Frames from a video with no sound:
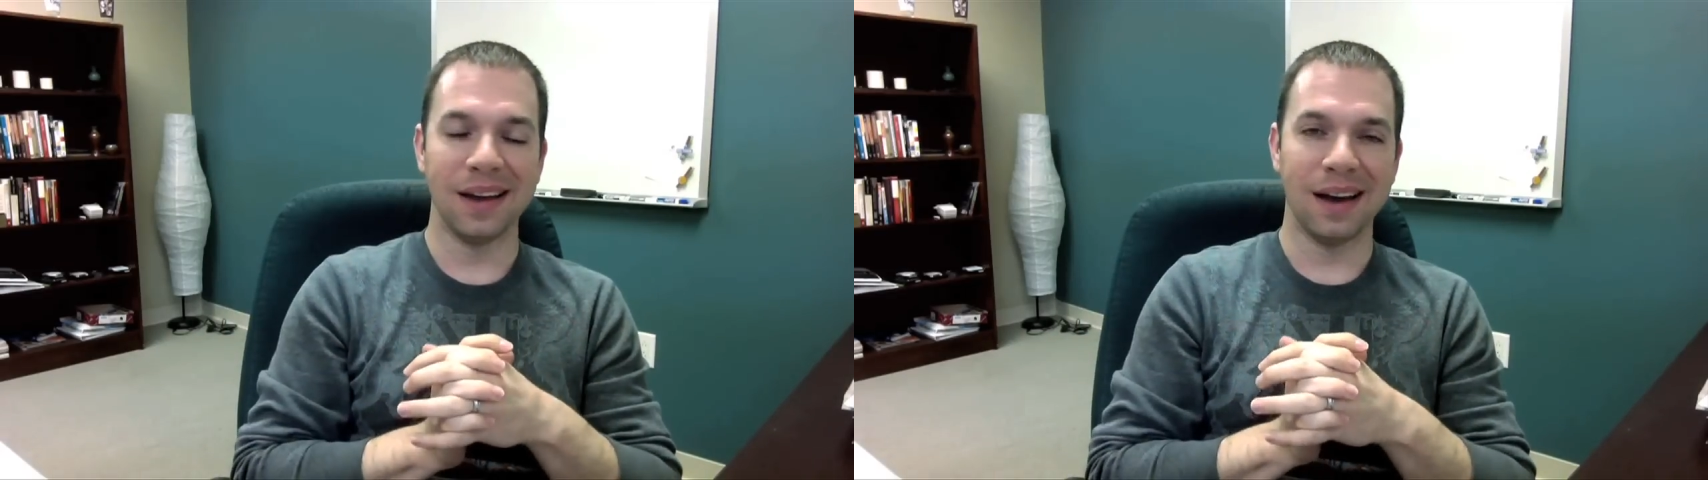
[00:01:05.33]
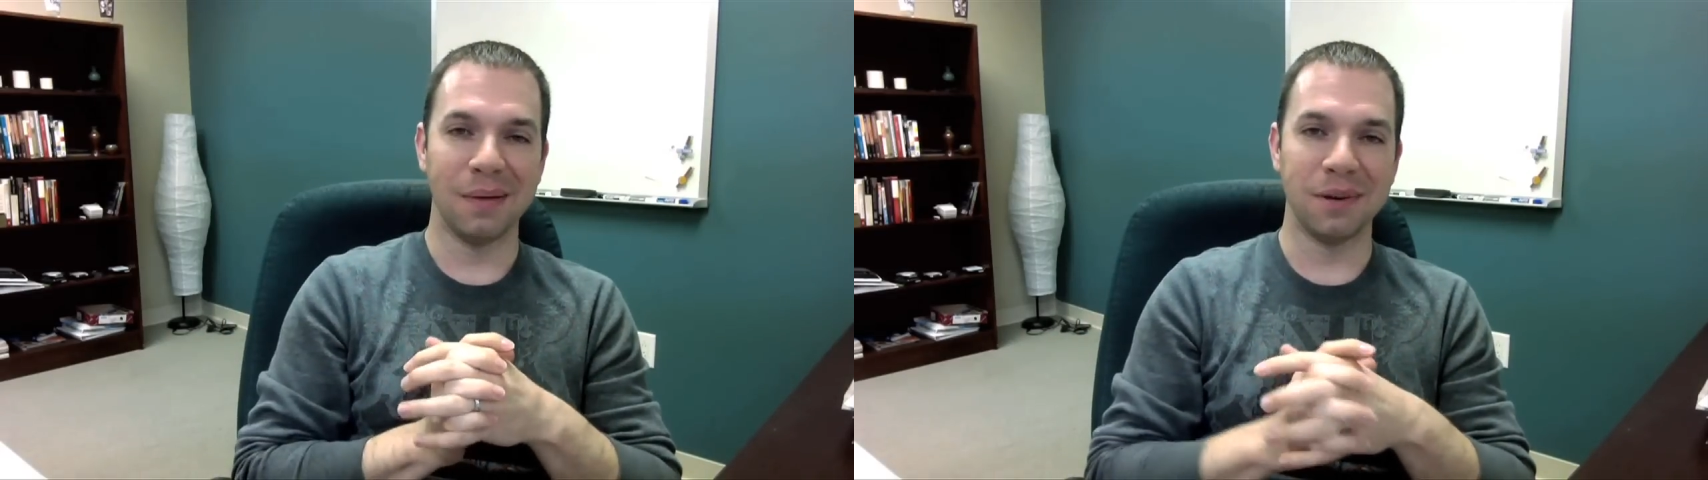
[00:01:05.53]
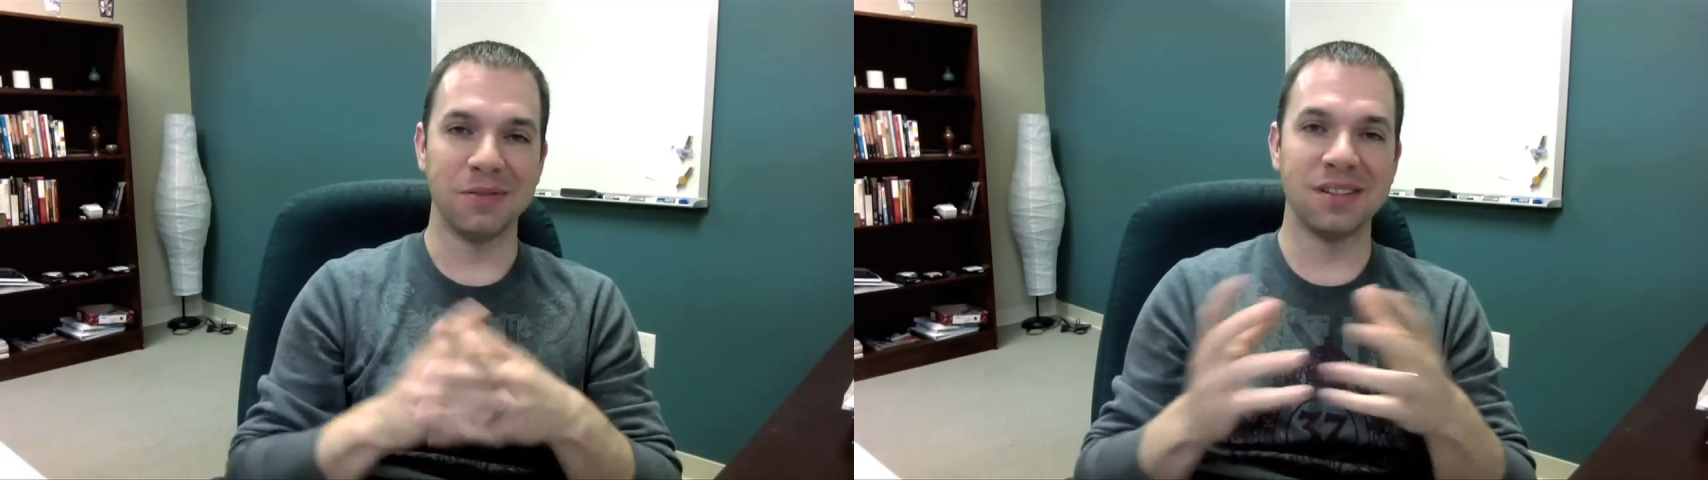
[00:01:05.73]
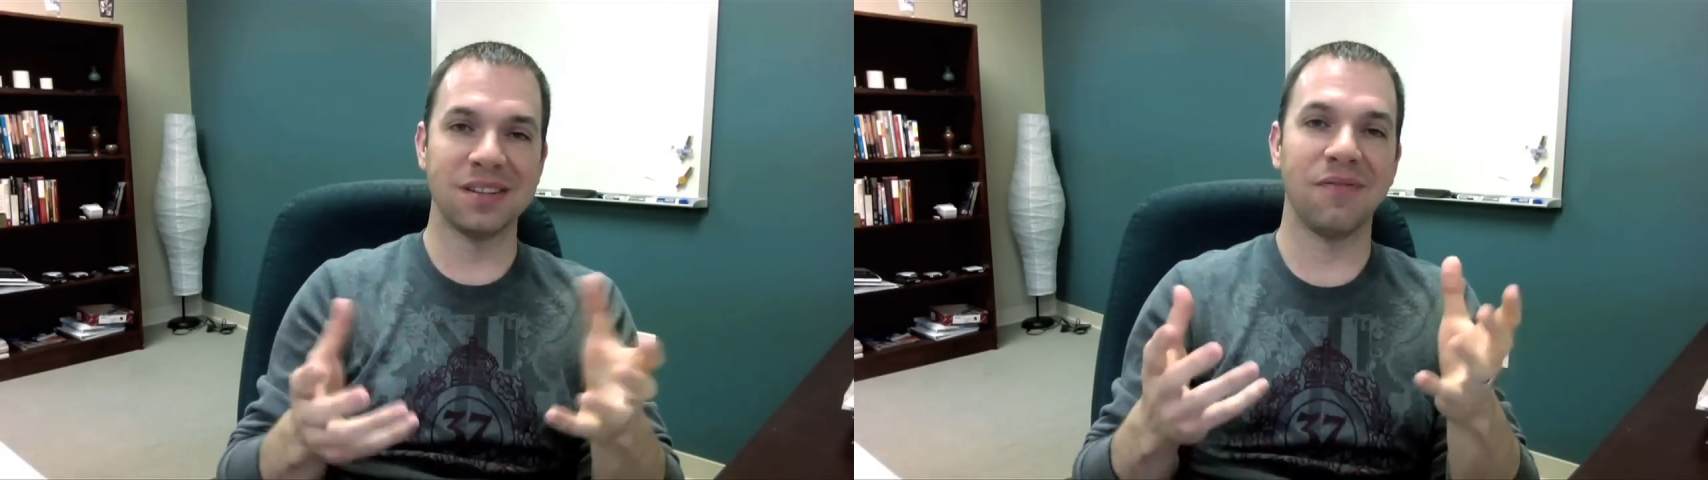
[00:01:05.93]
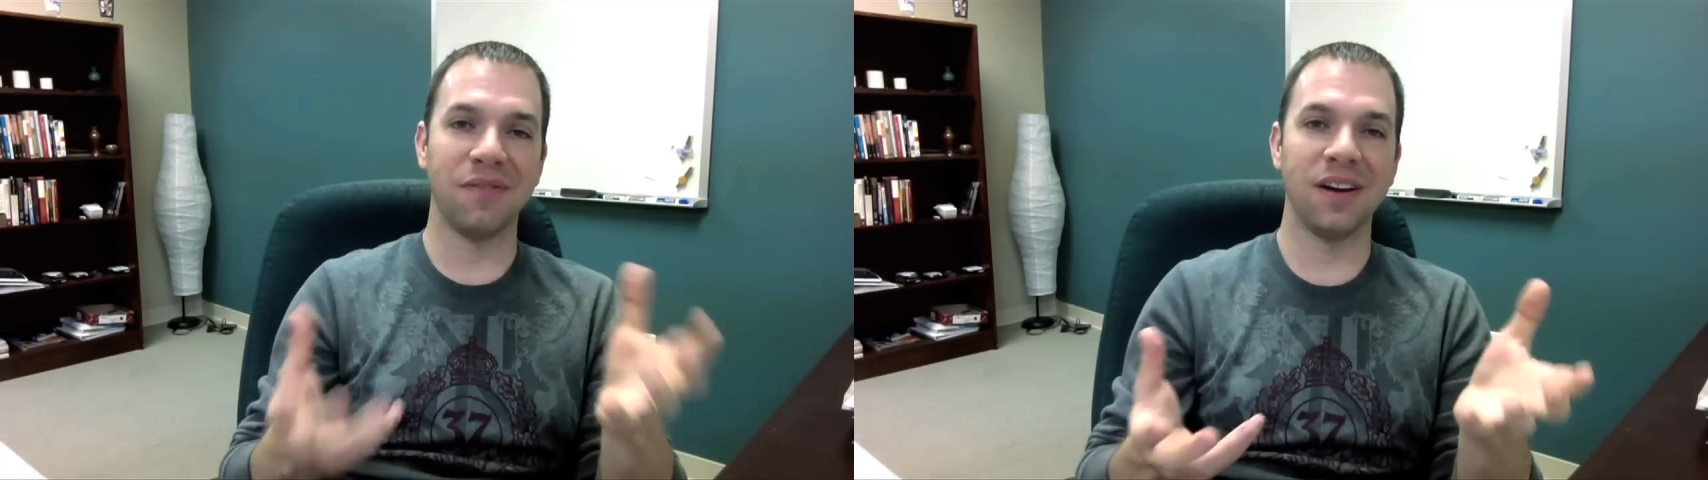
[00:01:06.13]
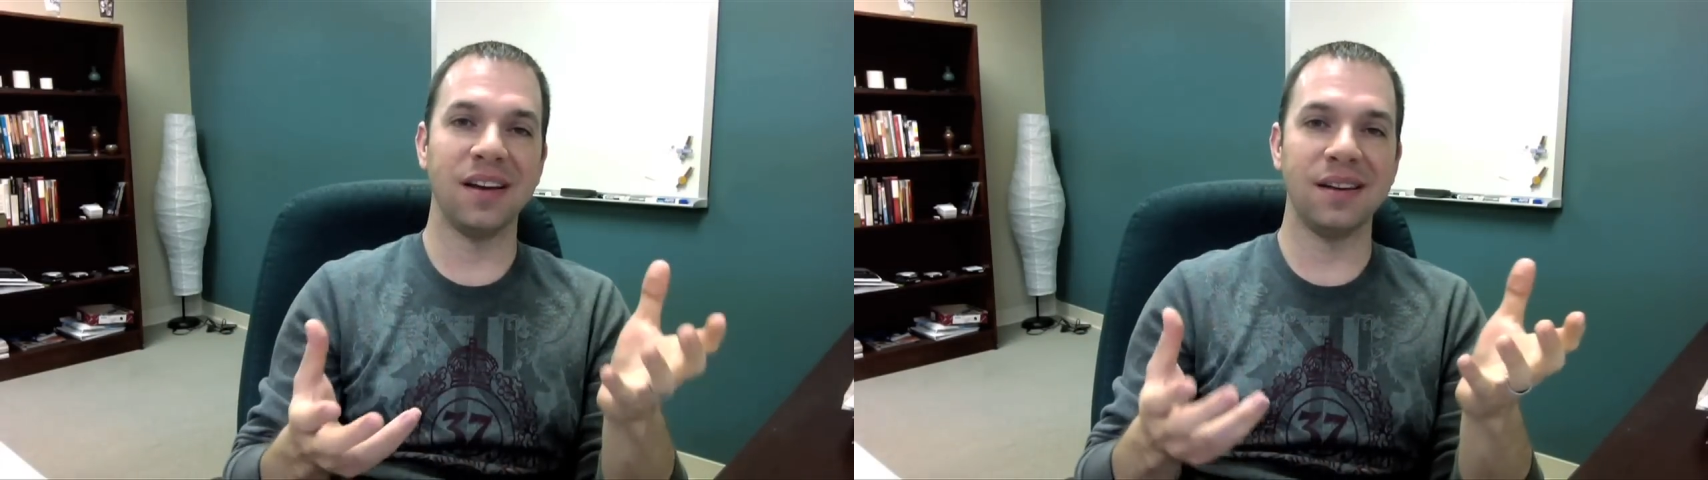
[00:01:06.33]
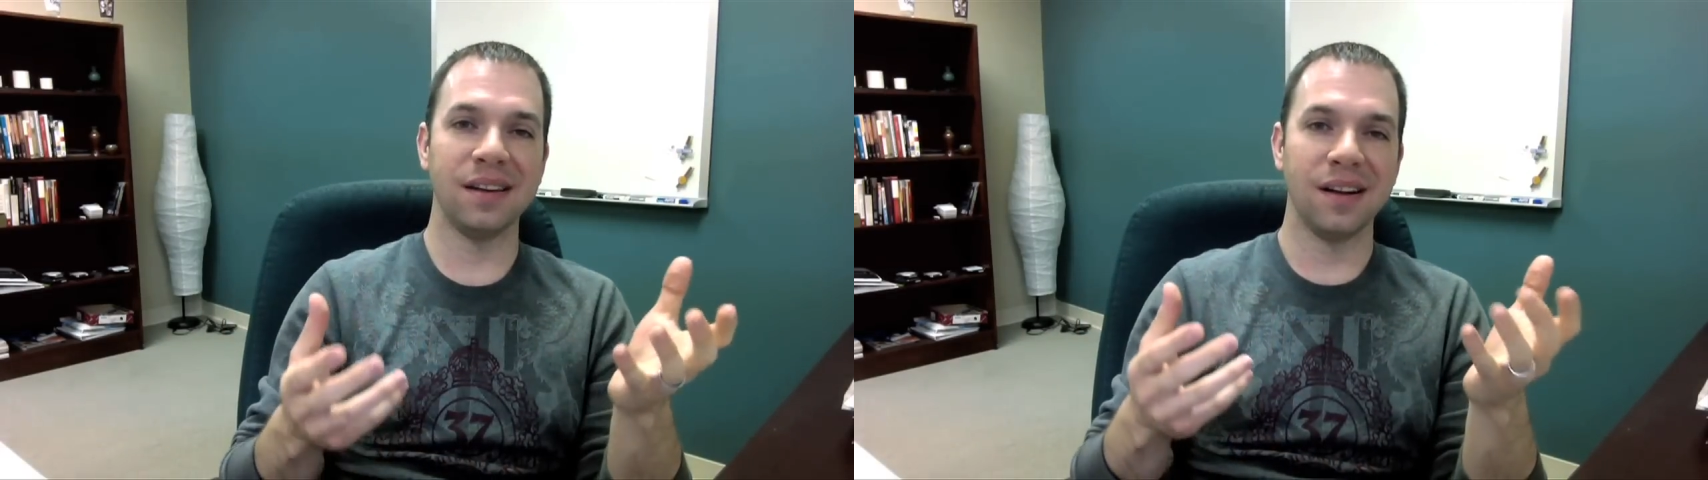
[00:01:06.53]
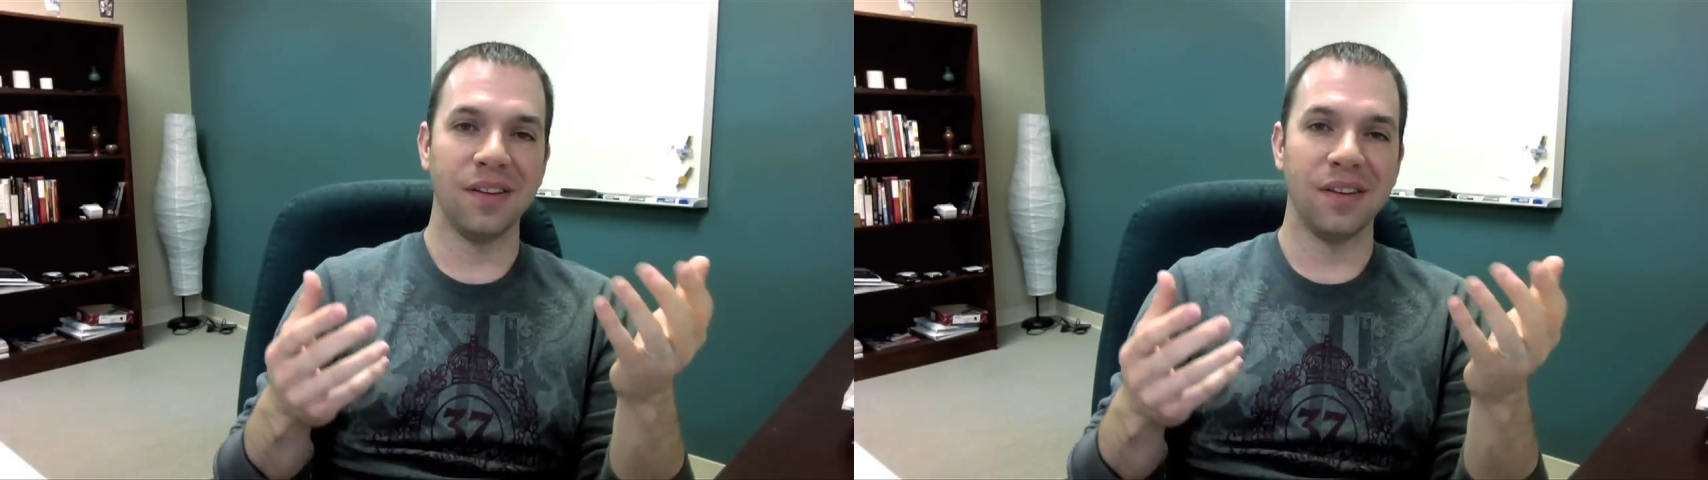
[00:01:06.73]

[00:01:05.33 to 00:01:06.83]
Uh, but it was just a fun,